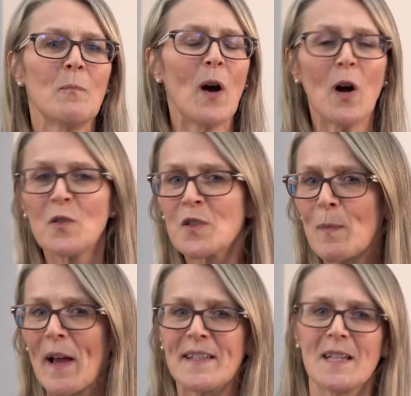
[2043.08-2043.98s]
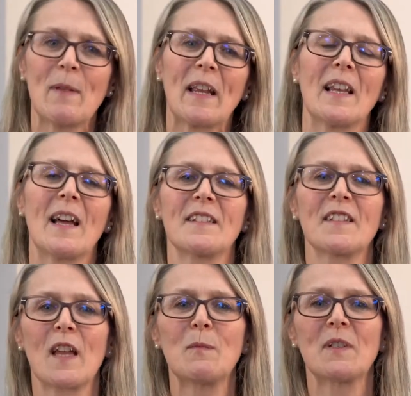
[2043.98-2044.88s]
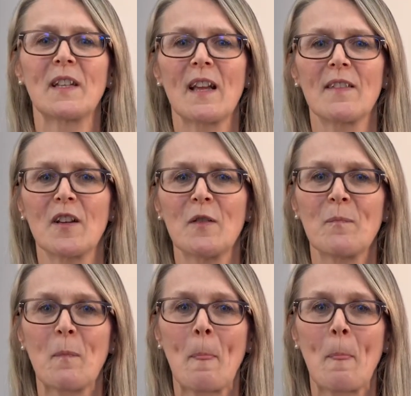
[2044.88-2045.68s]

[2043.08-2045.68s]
post-pandemic landscape together.